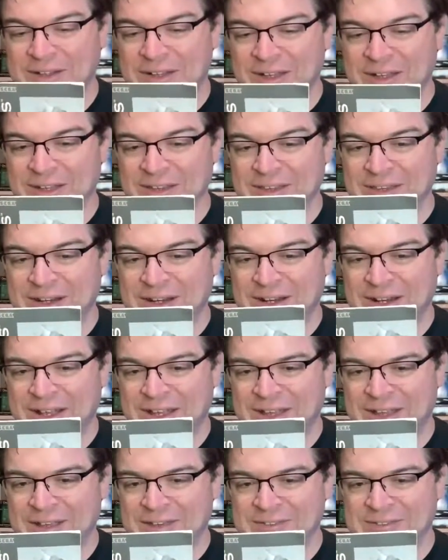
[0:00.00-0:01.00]
then it
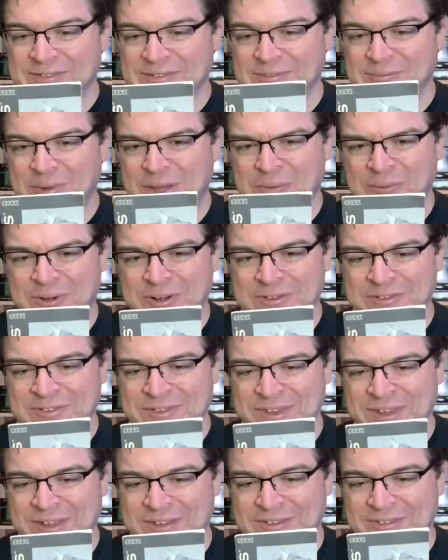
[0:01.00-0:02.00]
has, man, what is
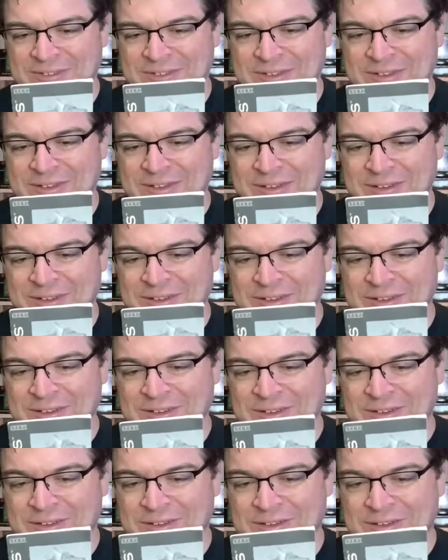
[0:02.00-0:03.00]
this?
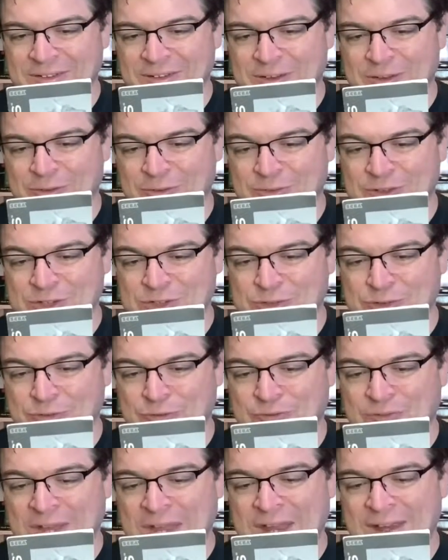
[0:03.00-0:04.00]
Official
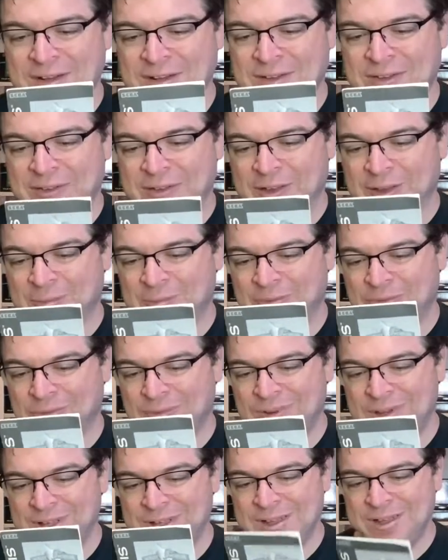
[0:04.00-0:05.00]
fan club.
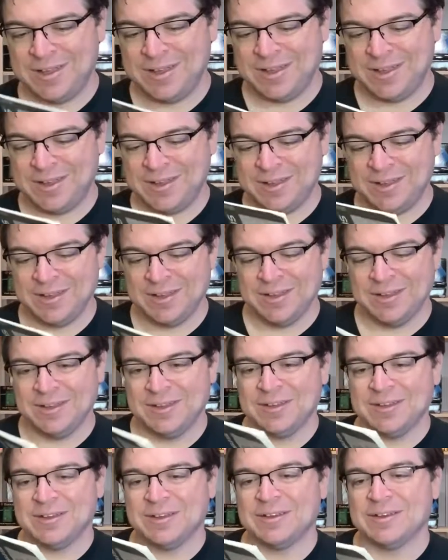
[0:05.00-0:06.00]
What?
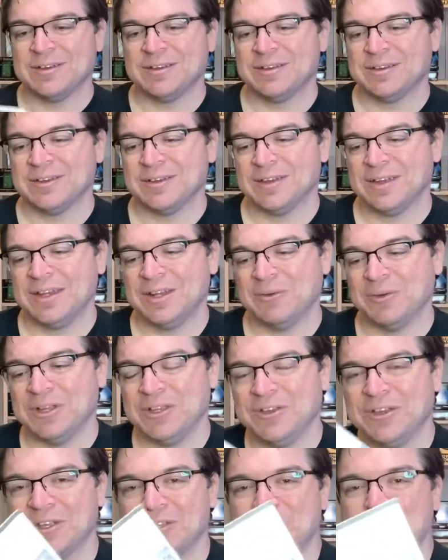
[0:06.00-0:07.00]
Anyway, you could